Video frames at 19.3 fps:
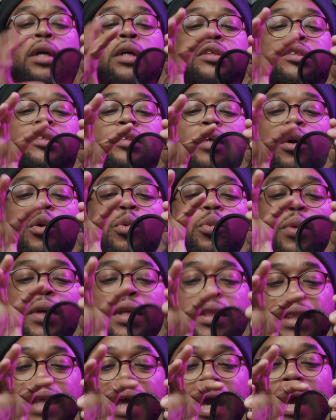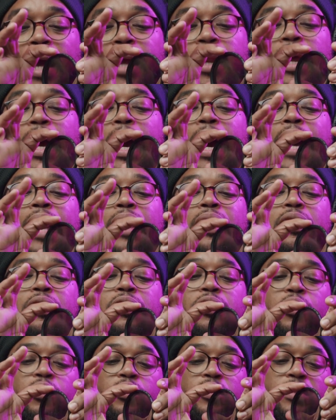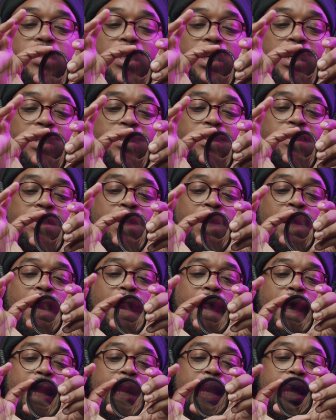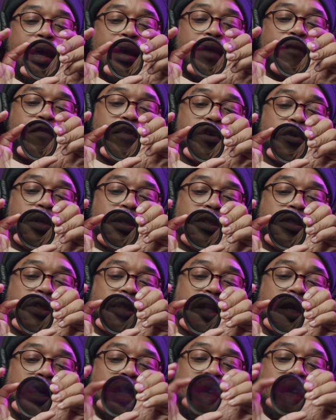So with that, I can use this, and if you can see